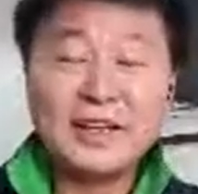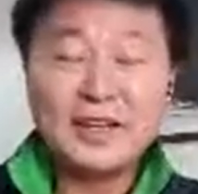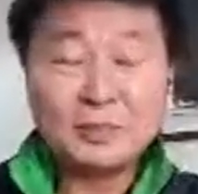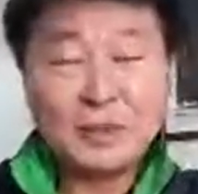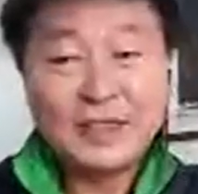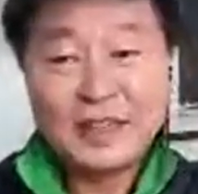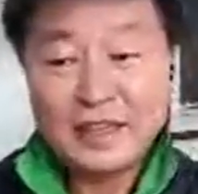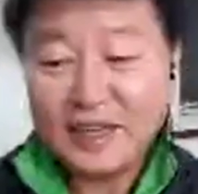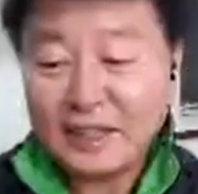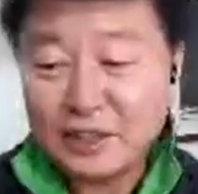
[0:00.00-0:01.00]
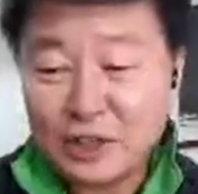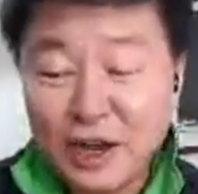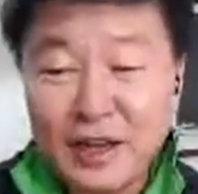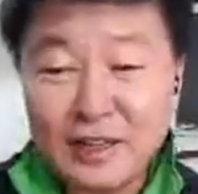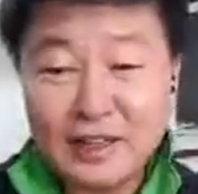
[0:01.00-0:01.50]
especially in
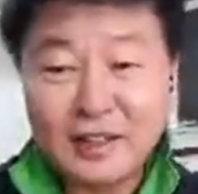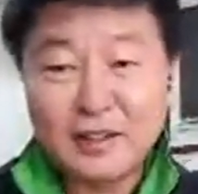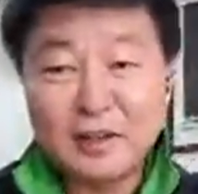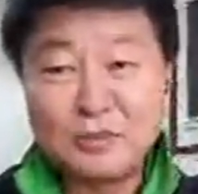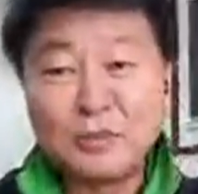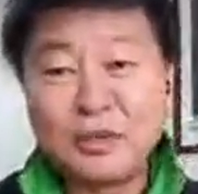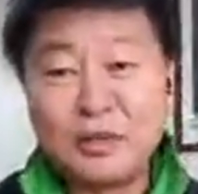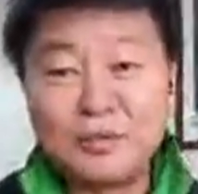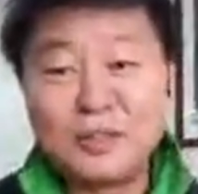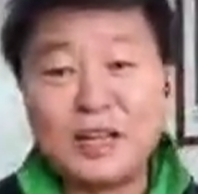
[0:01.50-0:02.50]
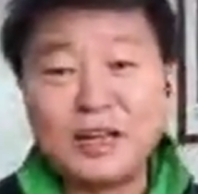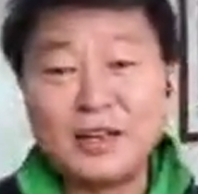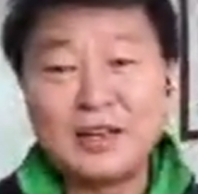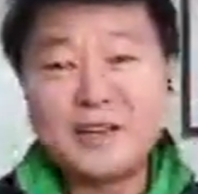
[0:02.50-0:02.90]
John, the book of John.